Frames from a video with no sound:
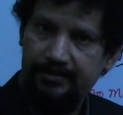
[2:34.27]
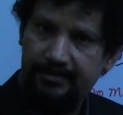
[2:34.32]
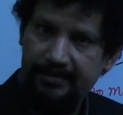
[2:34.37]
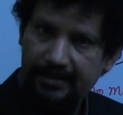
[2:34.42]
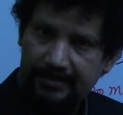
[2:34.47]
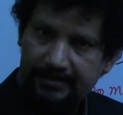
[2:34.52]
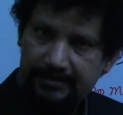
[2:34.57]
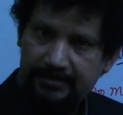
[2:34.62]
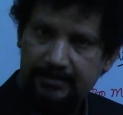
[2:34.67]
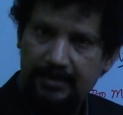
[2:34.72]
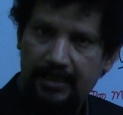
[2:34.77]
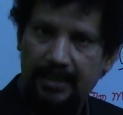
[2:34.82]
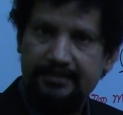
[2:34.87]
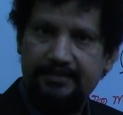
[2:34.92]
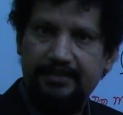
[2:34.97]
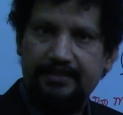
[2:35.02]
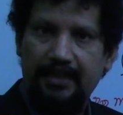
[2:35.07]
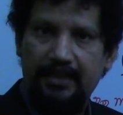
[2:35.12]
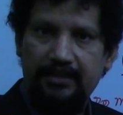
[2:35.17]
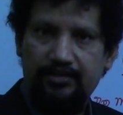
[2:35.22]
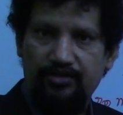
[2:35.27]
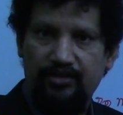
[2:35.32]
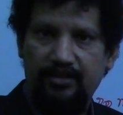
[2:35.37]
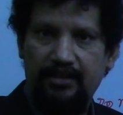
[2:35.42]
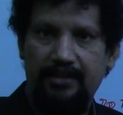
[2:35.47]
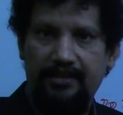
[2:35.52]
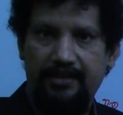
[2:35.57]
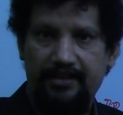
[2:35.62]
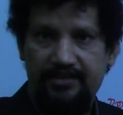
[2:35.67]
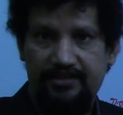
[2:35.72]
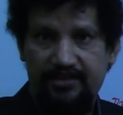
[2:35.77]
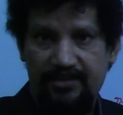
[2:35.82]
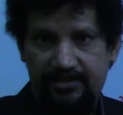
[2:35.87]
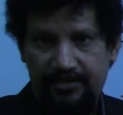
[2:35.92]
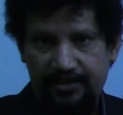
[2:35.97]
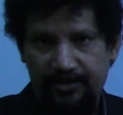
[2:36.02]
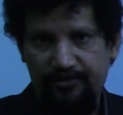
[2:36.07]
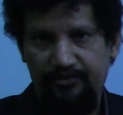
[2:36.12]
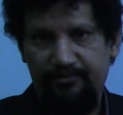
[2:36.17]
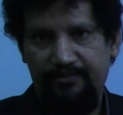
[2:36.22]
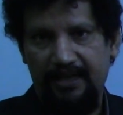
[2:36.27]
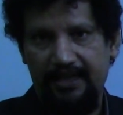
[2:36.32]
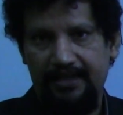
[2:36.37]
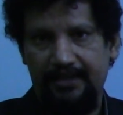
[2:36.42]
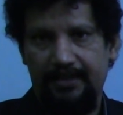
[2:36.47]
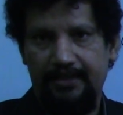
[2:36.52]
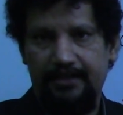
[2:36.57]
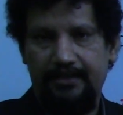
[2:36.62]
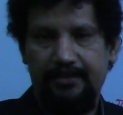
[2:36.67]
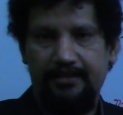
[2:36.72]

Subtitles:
This acetylcholine is received by